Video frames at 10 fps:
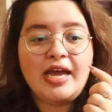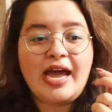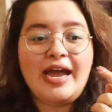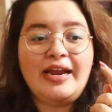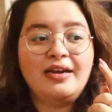
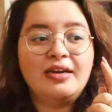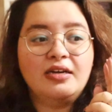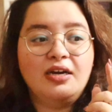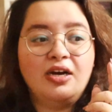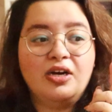and
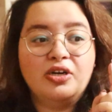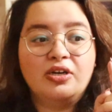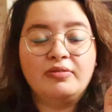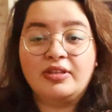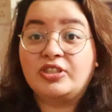
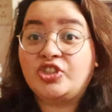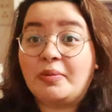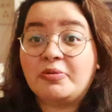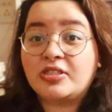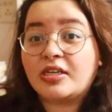the
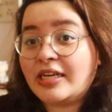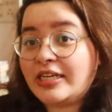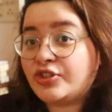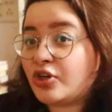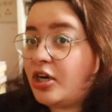chapters are
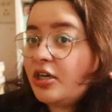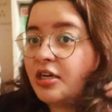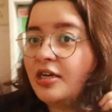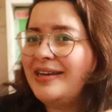really short